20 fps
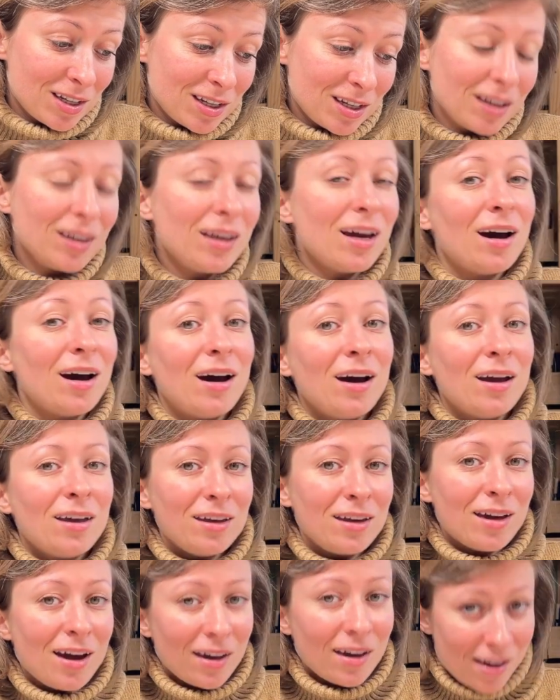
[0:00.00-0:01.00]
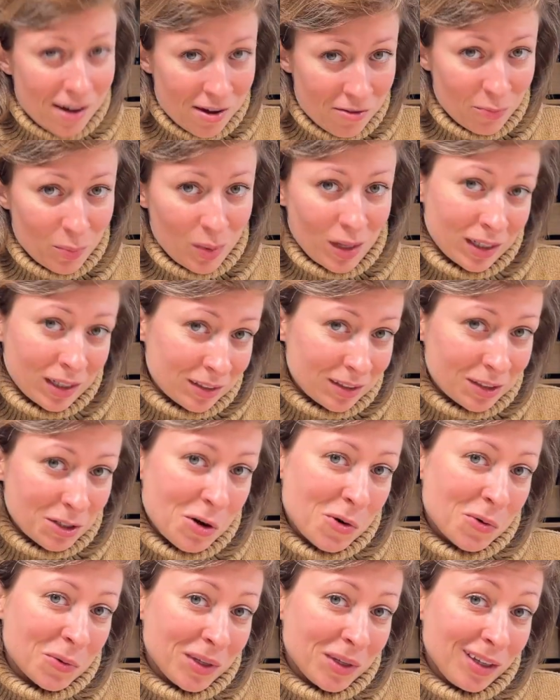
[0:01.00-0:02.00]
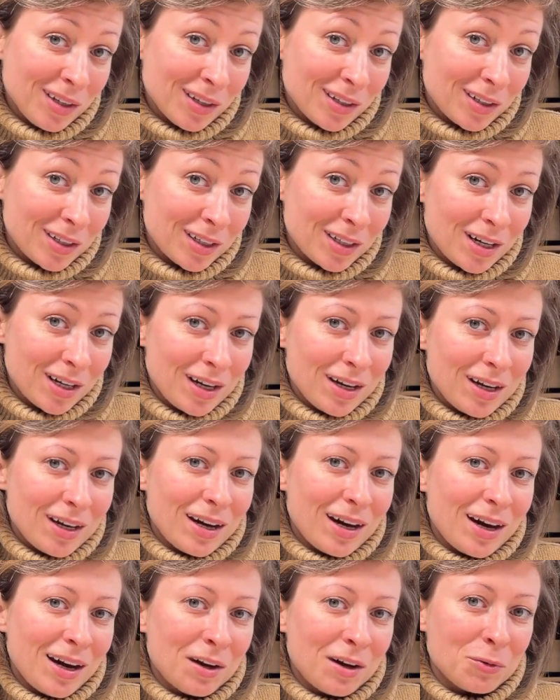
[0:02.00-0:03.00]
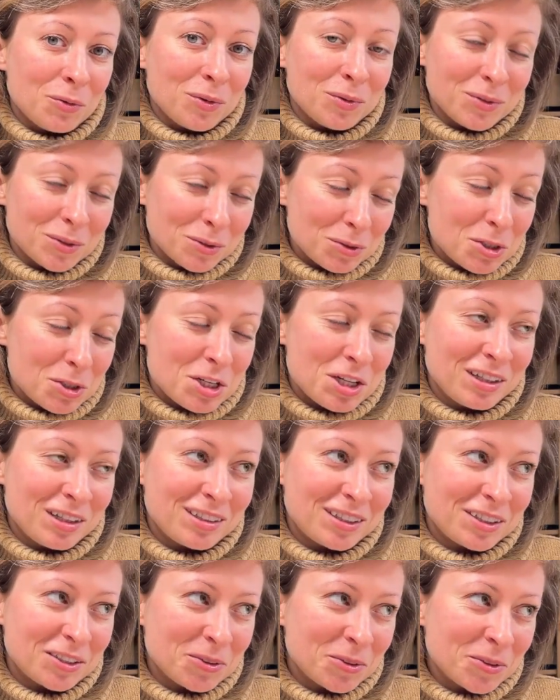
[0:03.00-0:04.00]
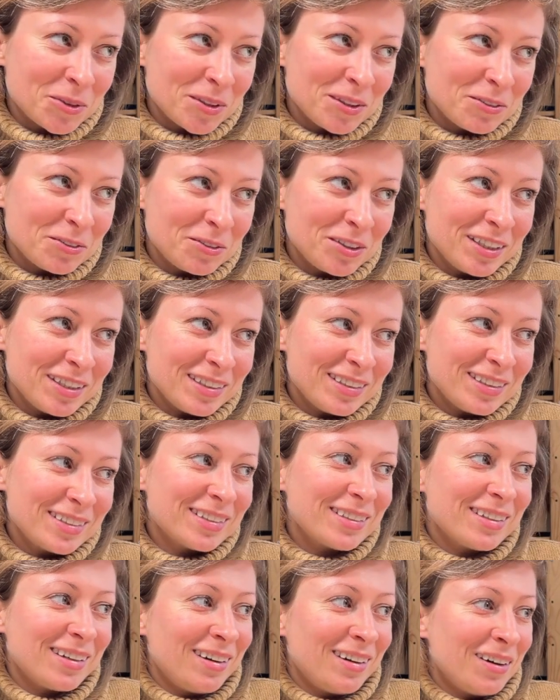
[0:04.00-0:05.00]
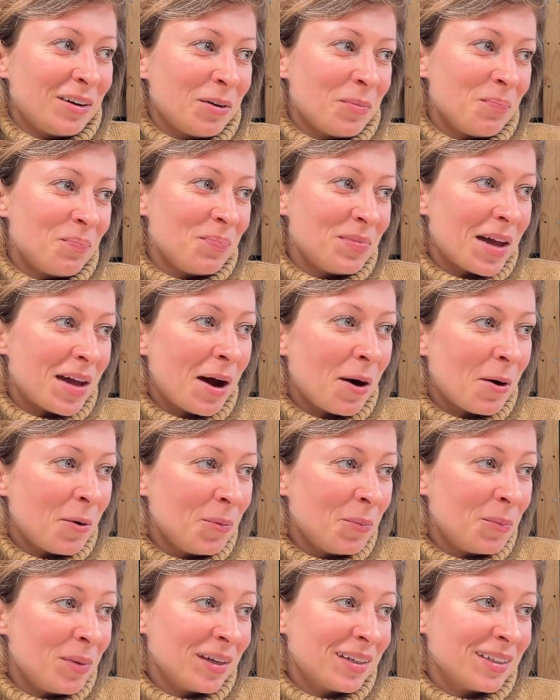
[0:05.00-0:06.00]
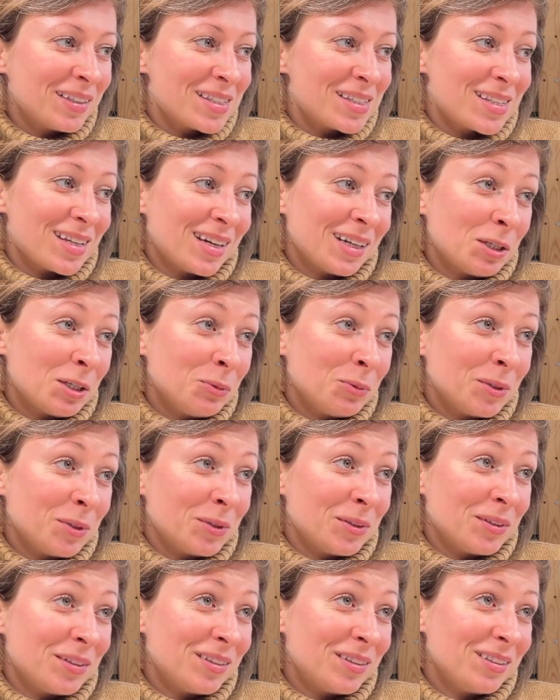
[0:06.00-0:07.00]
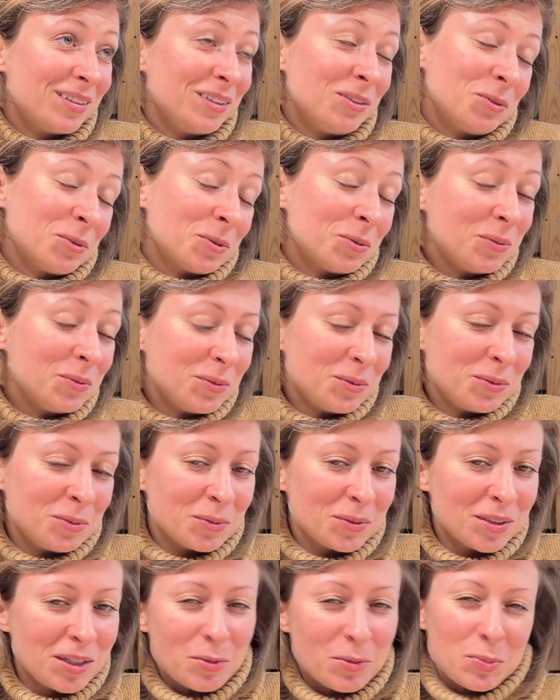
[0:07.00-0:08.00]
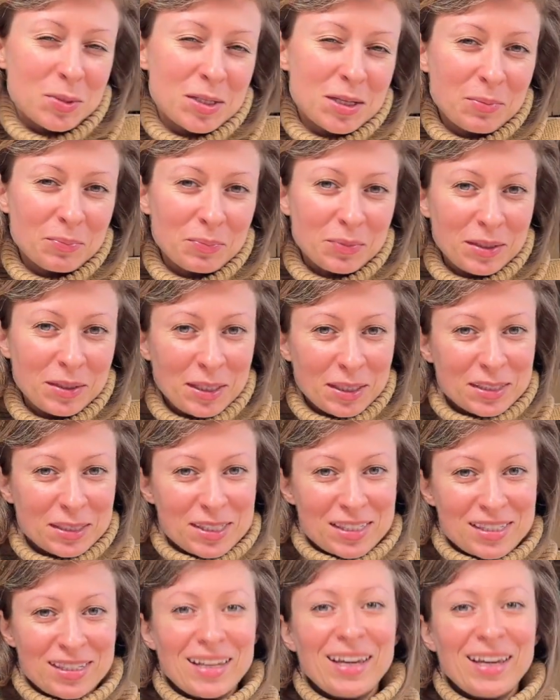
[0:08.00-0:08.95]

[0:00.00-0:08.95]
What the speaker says: yeah, I have planned the whole year. I will not share all of it now, because I want, you know, to keep some things